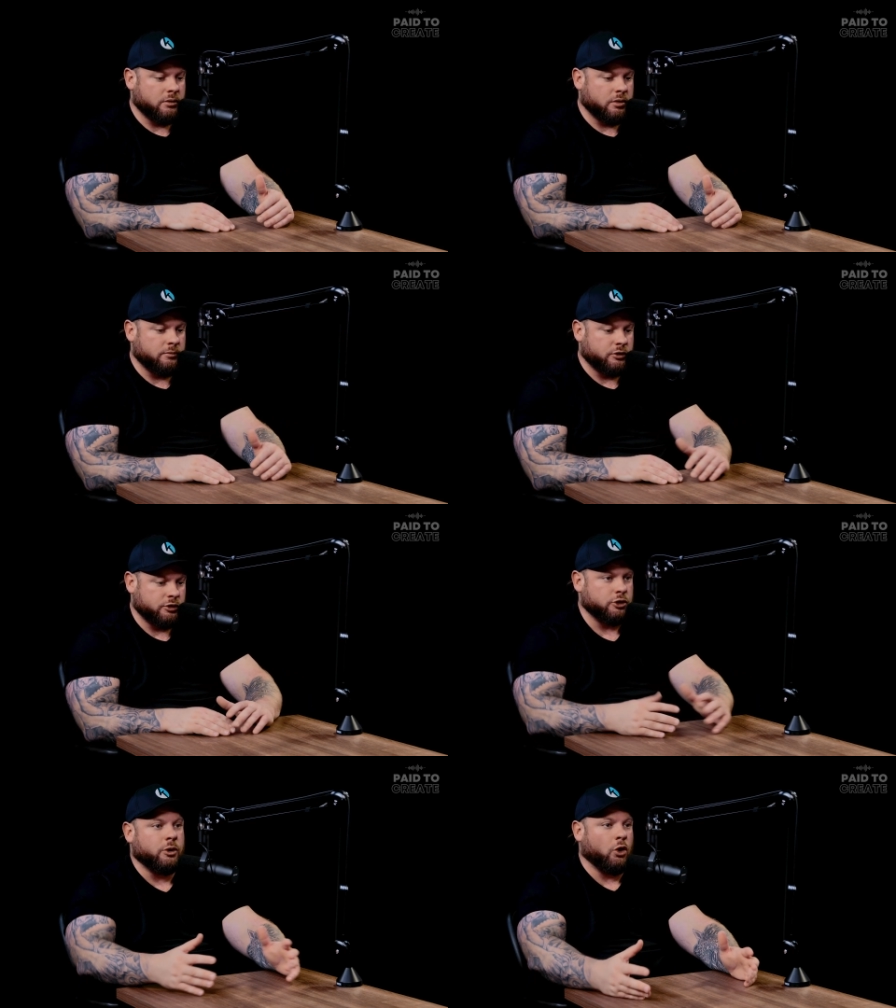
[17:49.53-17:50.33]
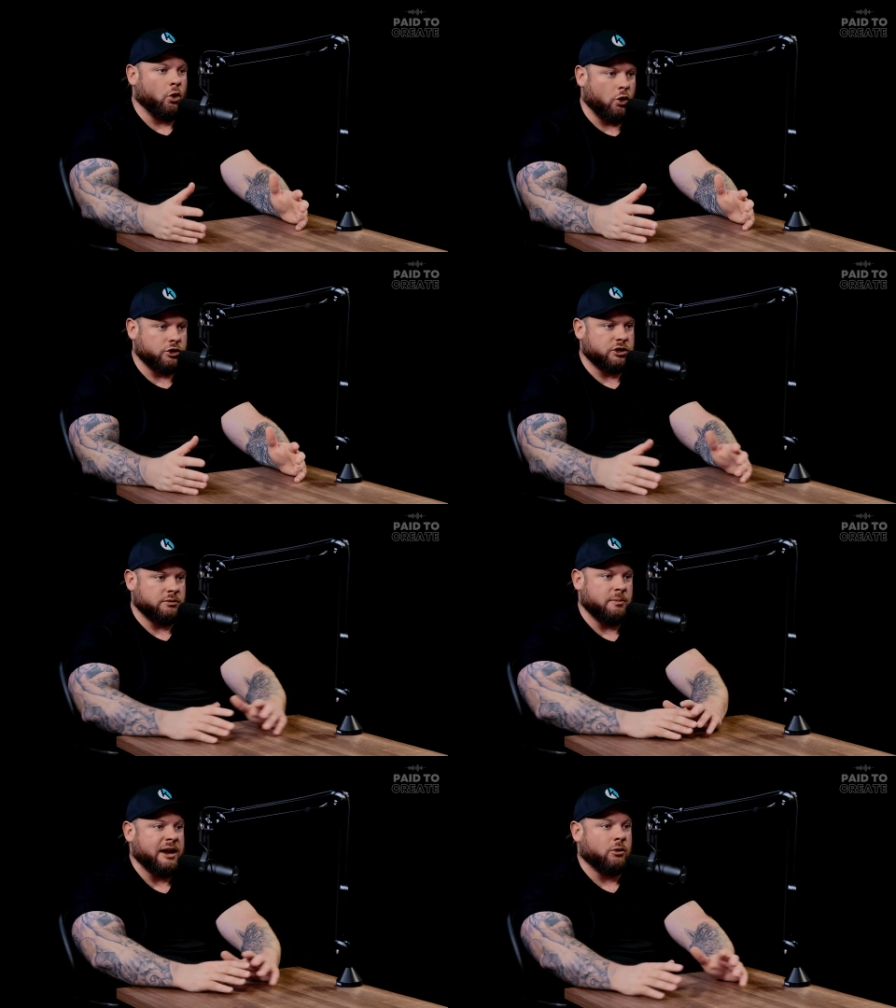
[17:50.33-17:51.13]
to, to do a launch
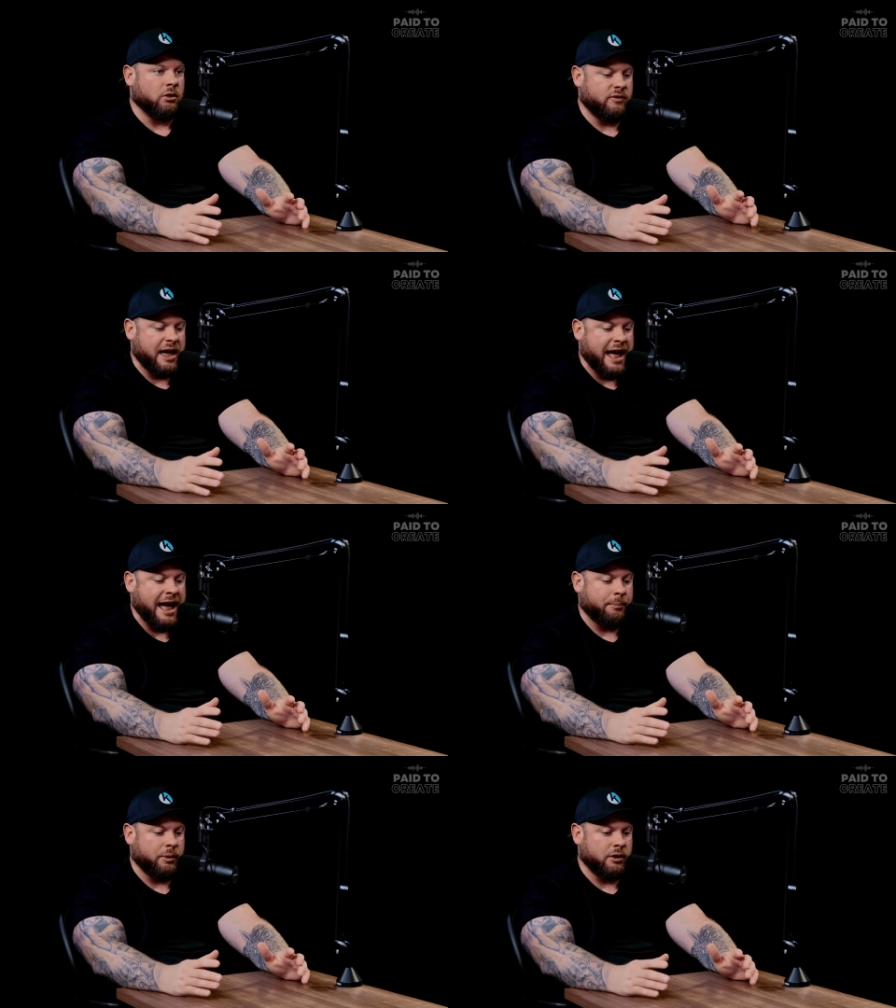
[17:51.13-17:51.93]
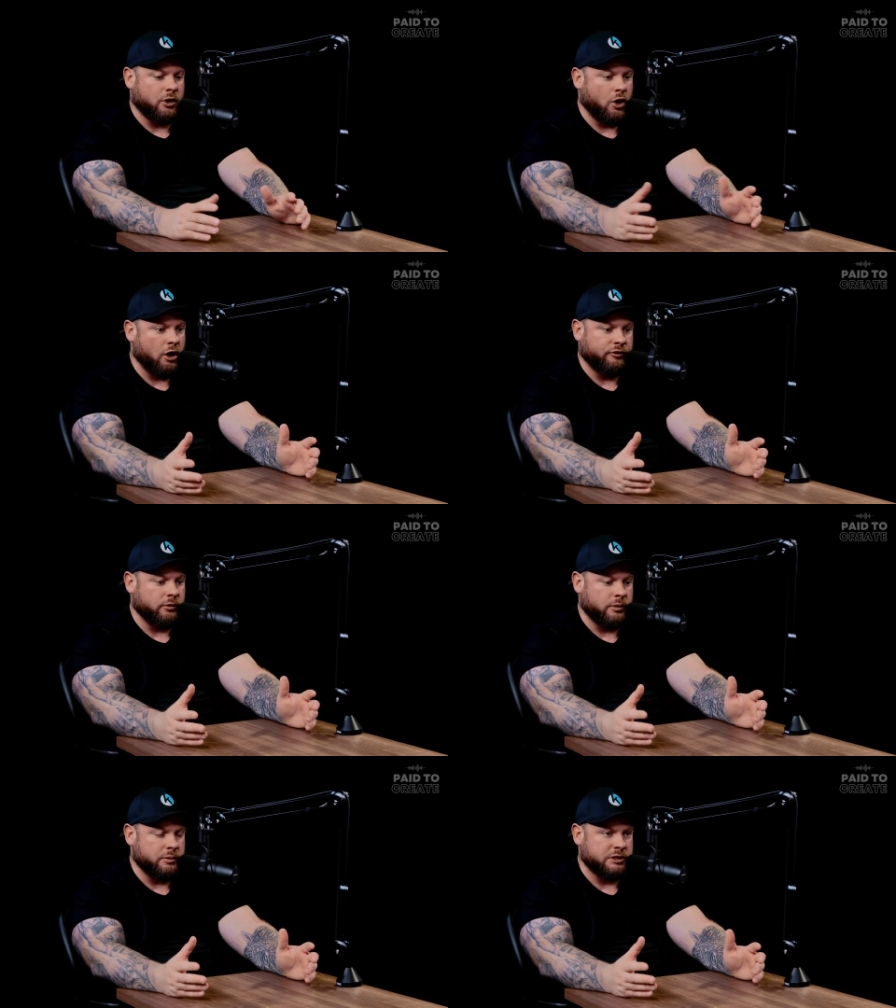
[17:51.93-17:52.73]
and to make all of that happen you know
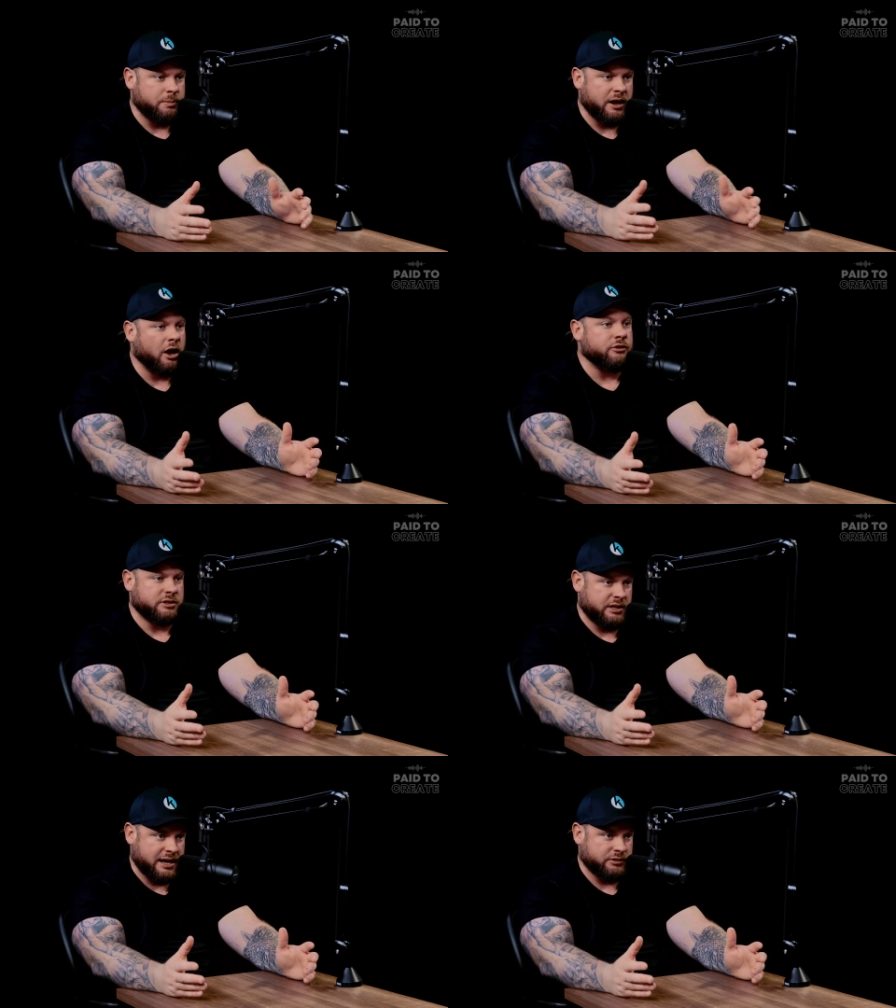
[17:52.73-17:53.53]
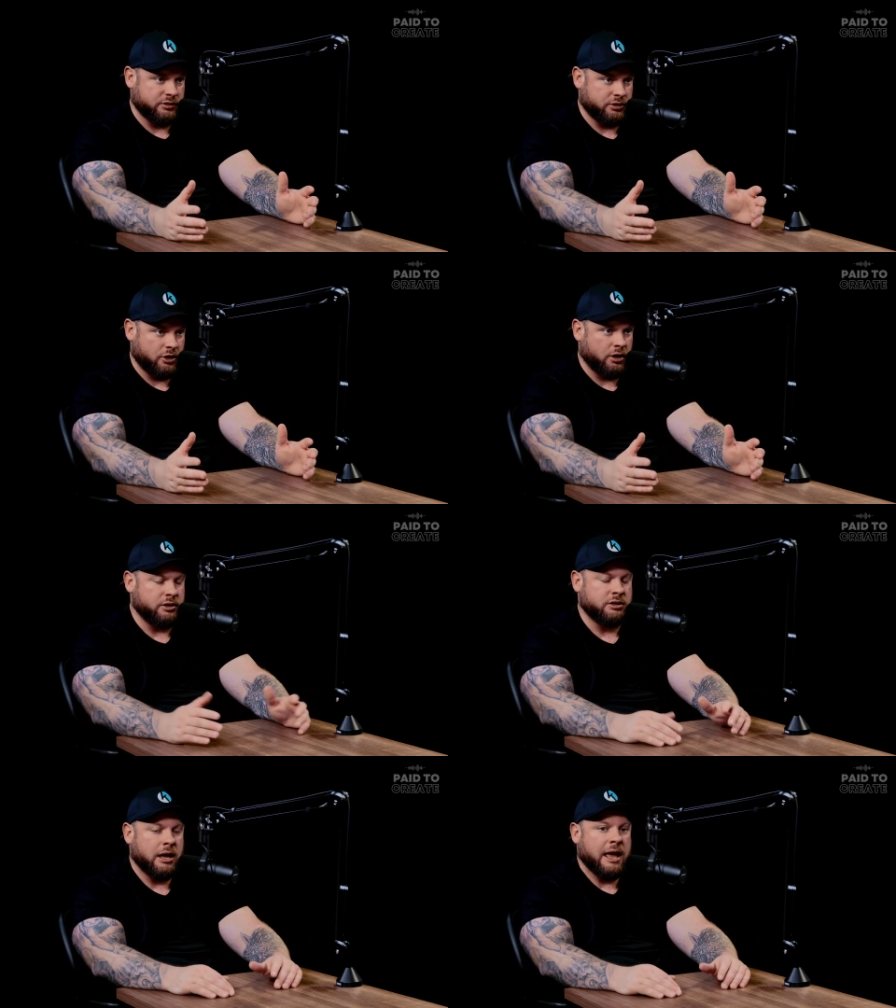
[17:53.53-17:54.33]
often we would spend hundreds of thousands of
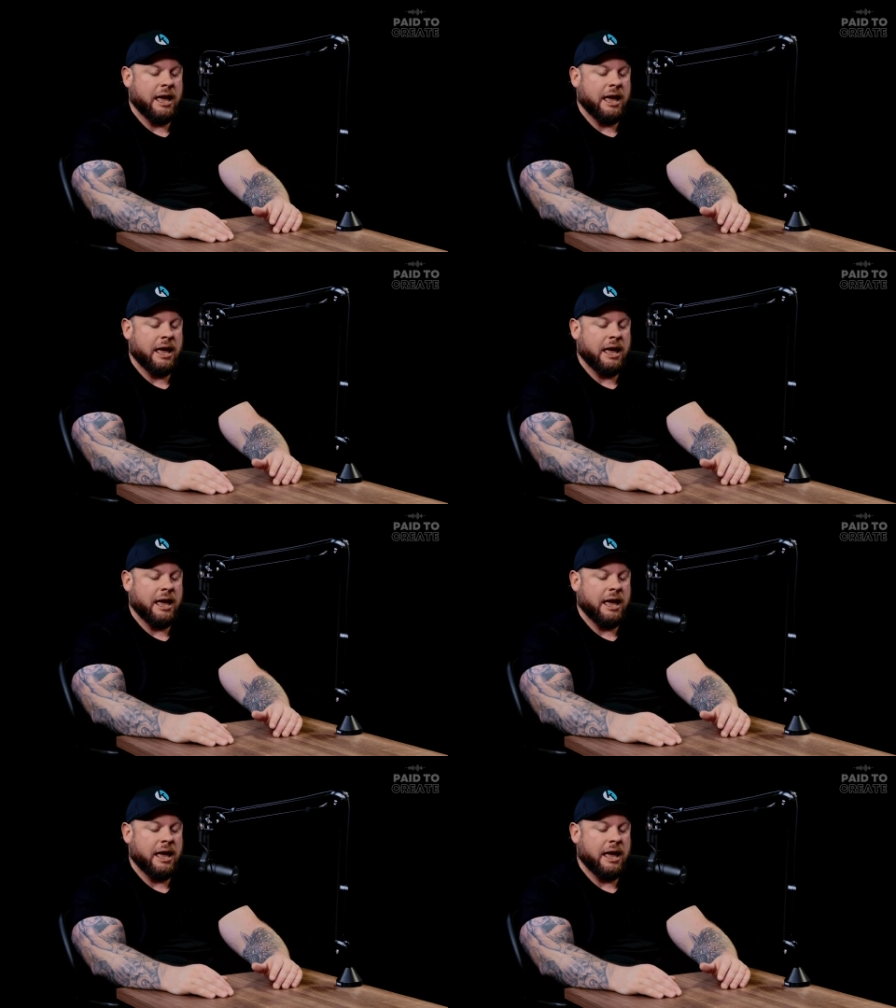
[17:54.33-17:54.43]
dollars